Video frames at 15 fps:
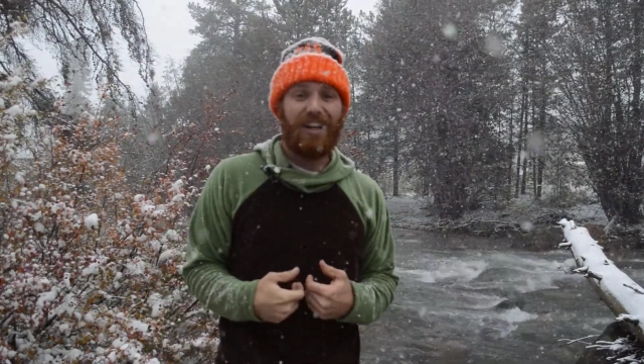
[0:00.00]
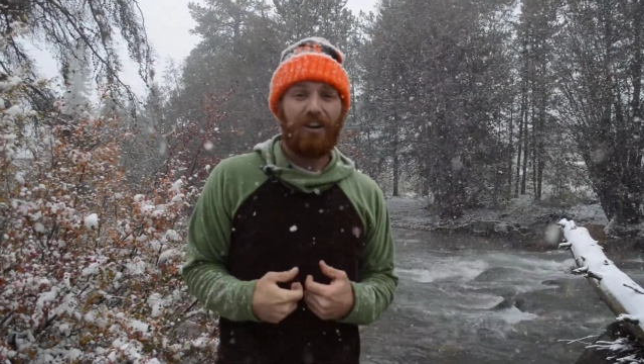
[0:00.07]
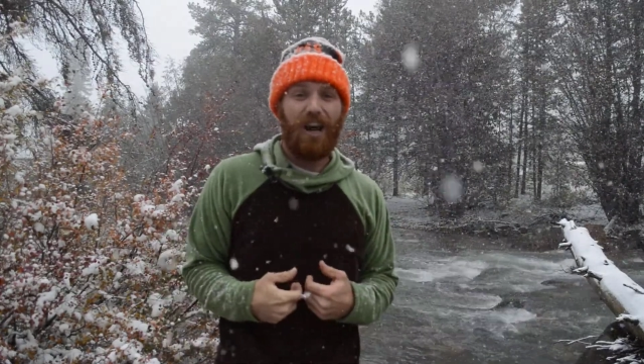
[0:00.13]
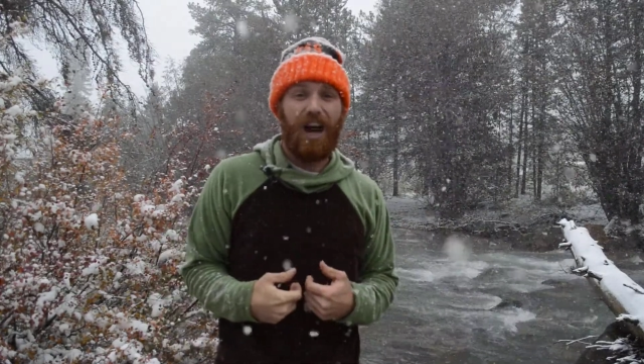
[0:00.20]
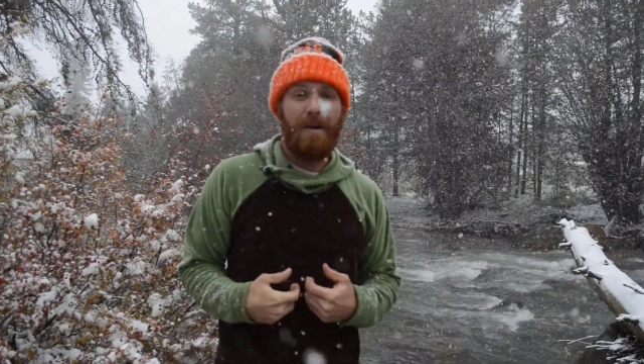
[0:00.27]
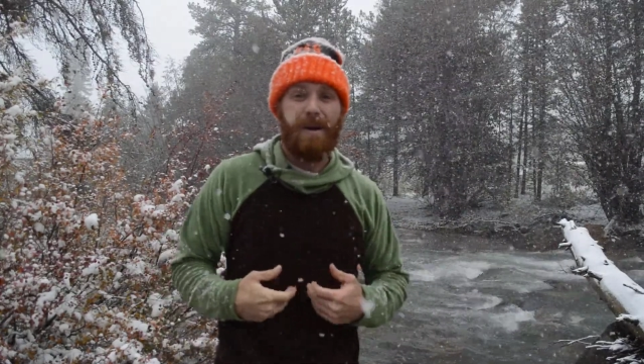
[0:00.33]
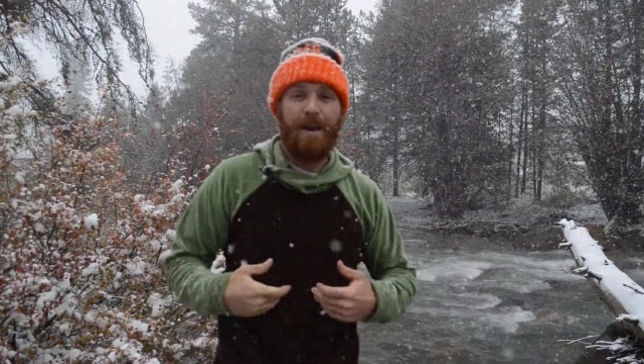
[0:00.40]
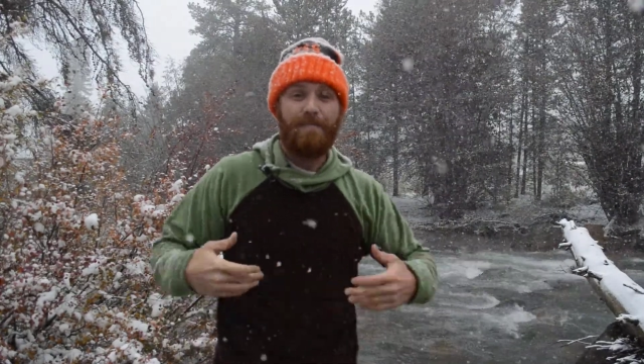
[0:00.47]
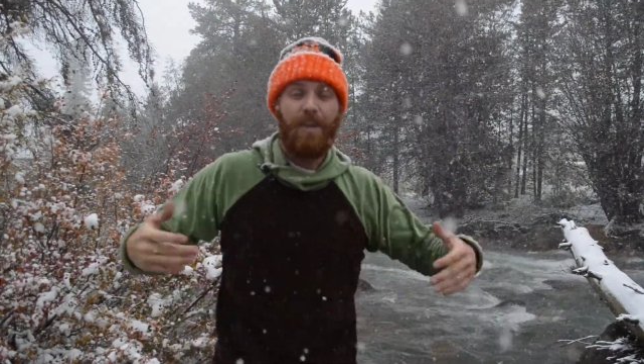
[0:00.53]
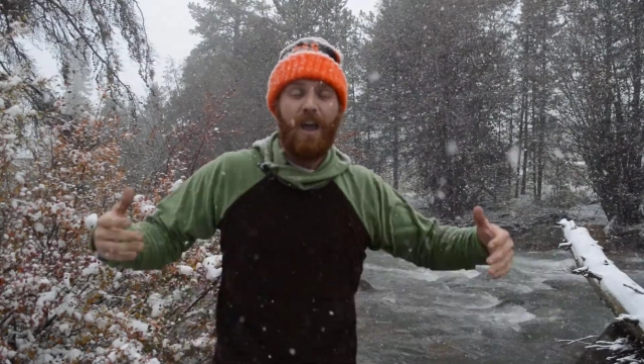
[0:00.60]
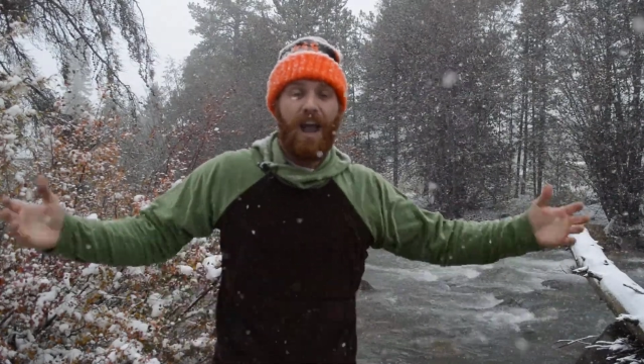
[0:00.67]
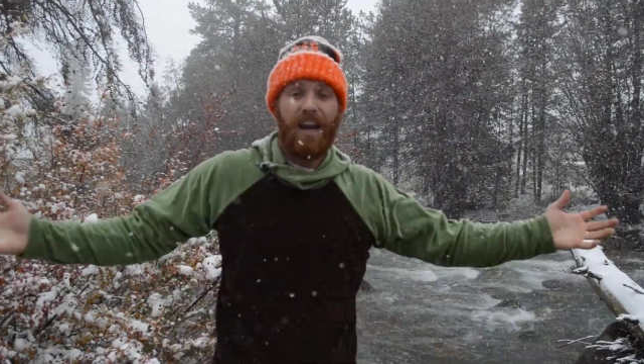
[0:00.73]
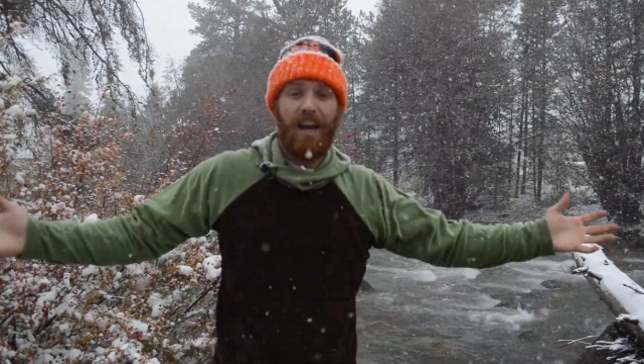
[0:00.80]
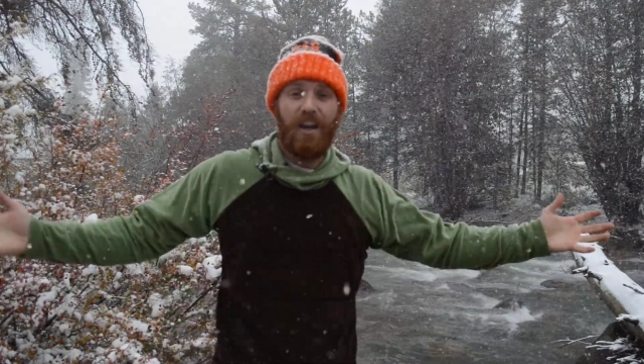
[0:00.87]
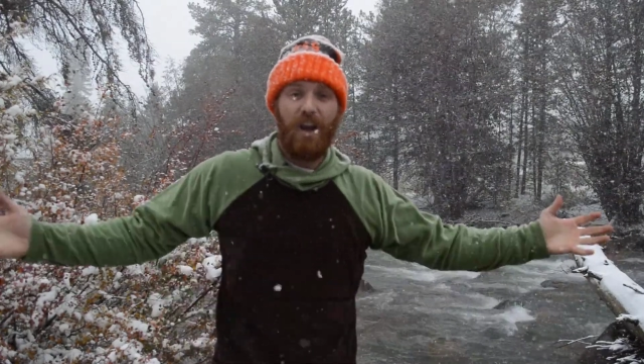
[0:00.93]
you're coming,
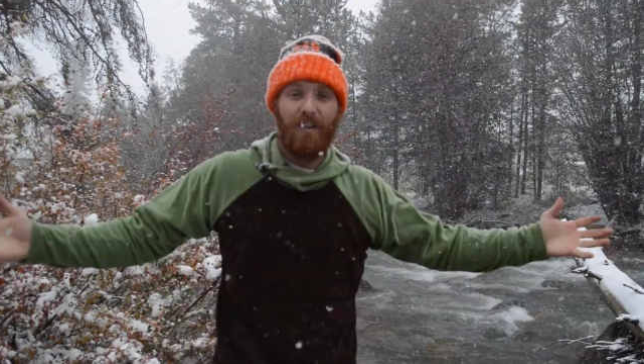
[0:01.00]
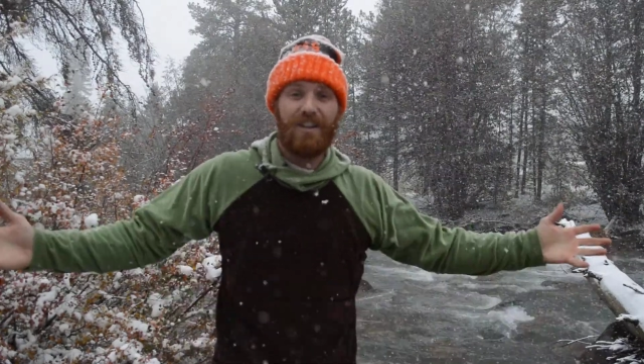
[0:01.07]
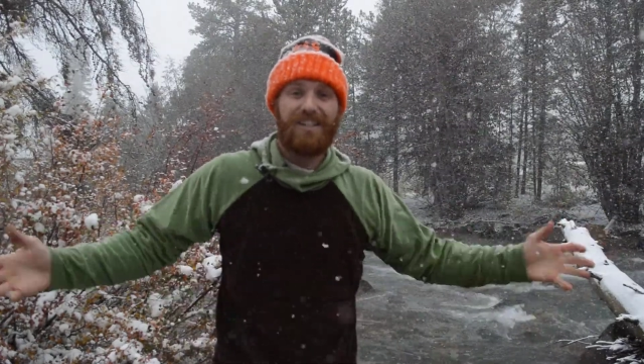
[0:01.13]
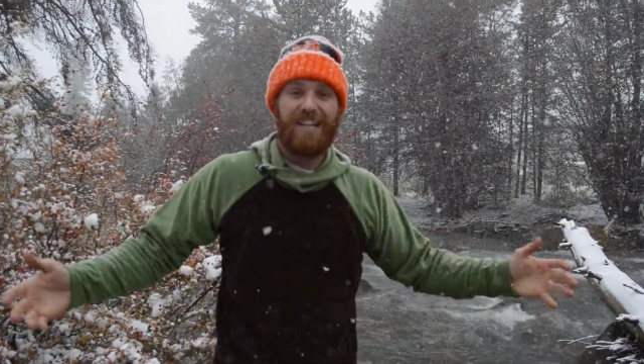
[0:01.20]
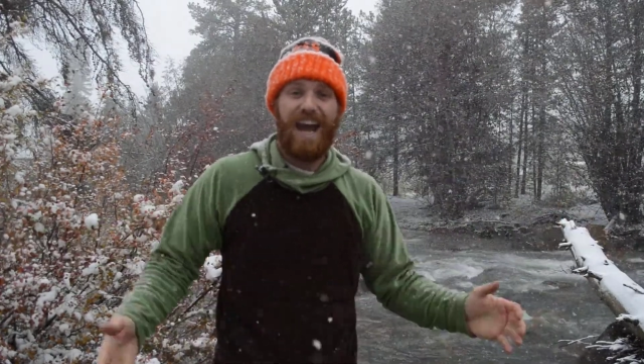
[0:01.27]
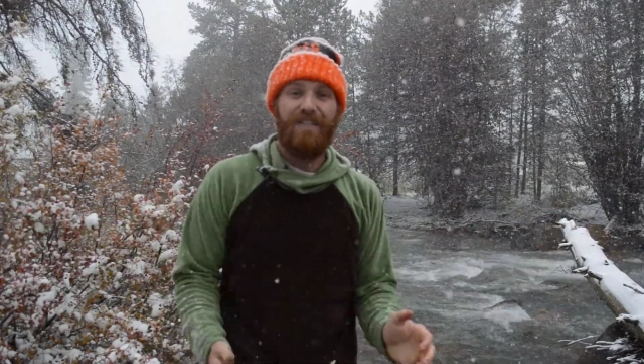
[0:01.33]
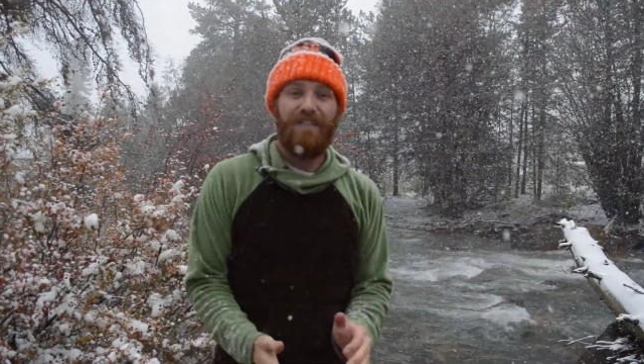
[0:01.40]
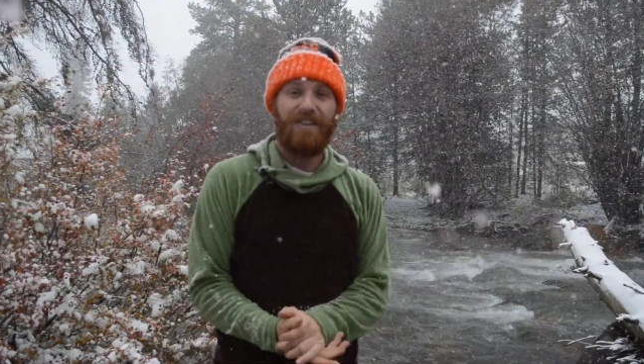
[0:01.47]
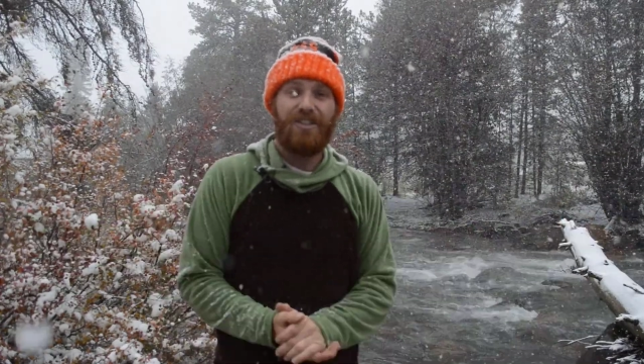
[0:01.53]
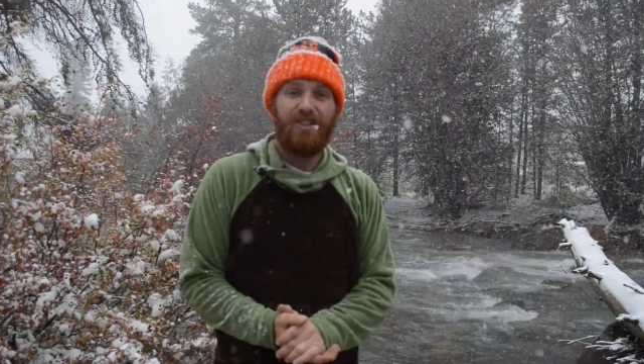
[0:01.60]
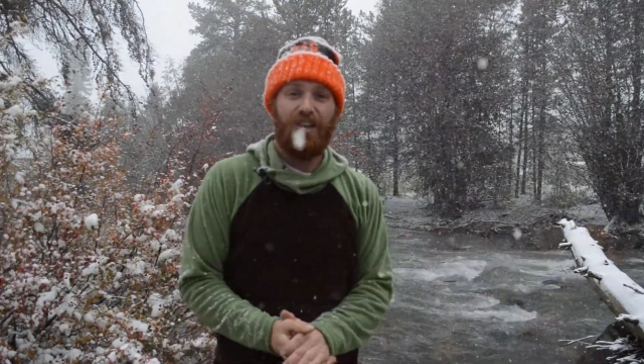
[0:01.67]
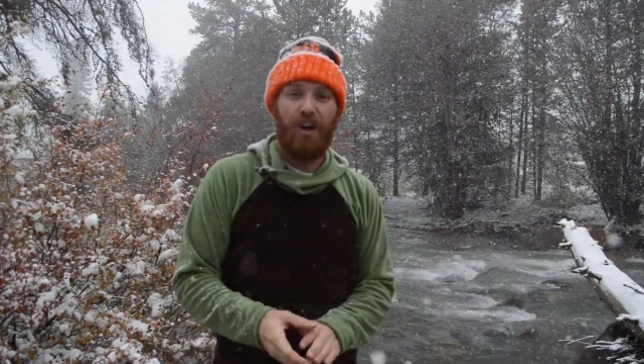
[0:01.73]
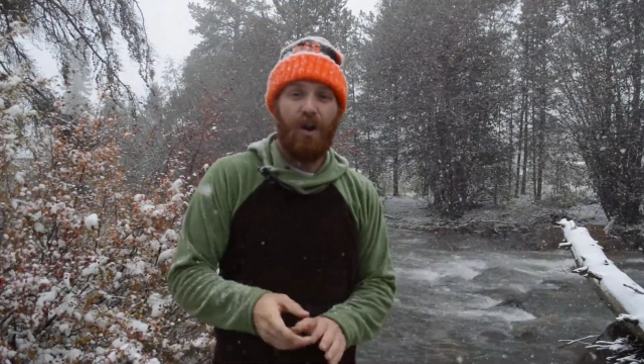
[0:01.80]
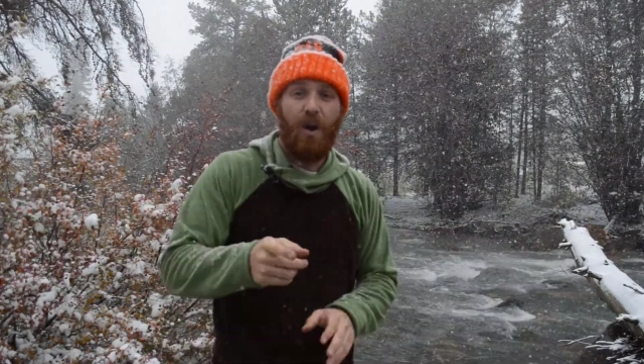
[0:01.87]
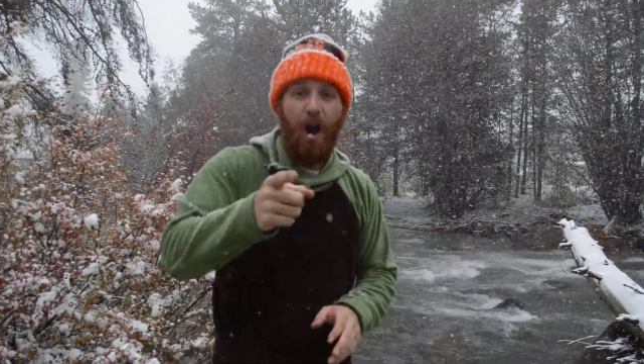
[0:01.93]
and I know the staff is
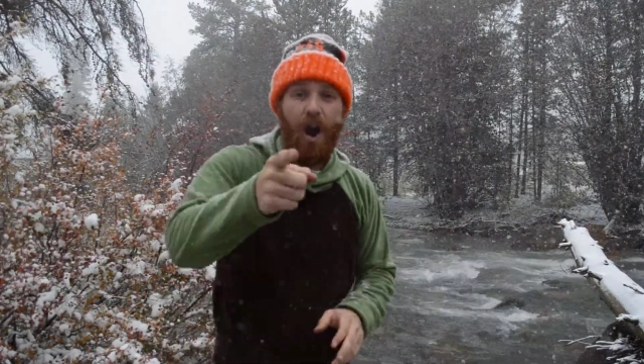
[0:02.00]
too.